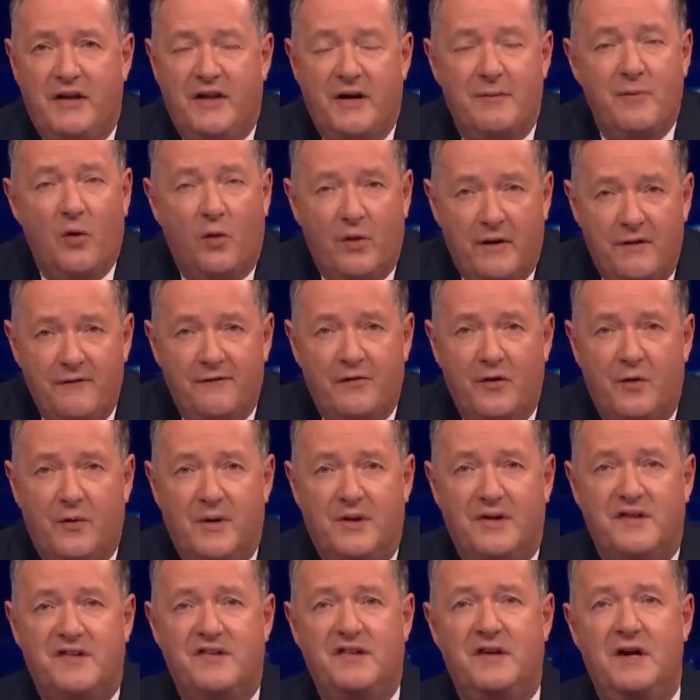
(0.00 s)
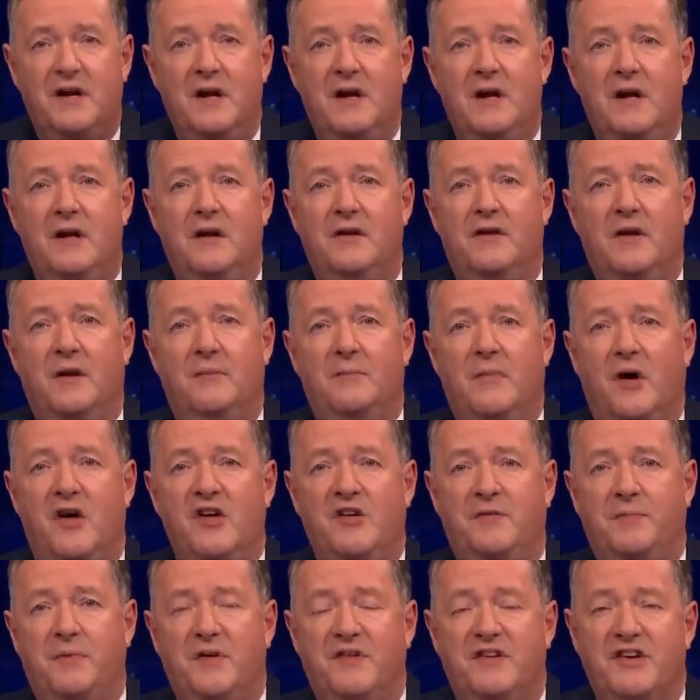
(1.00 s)
They're more influence than
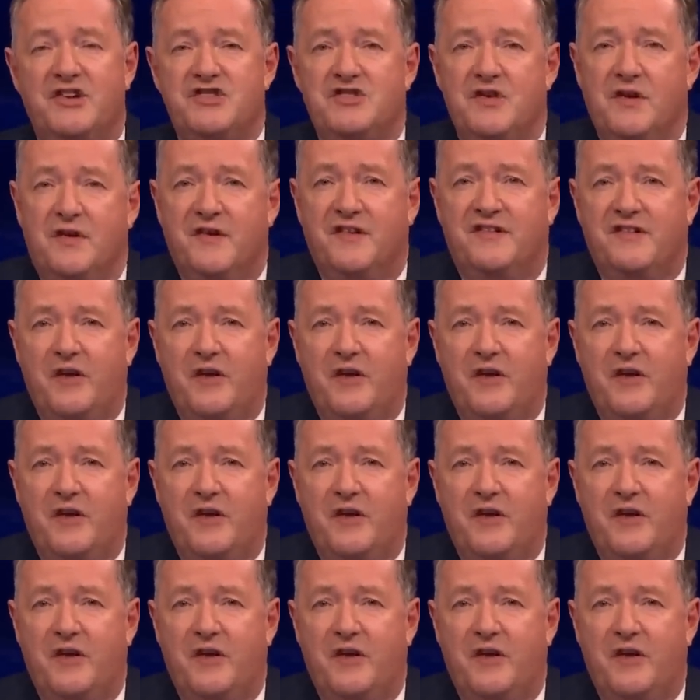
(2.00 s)
most musicians,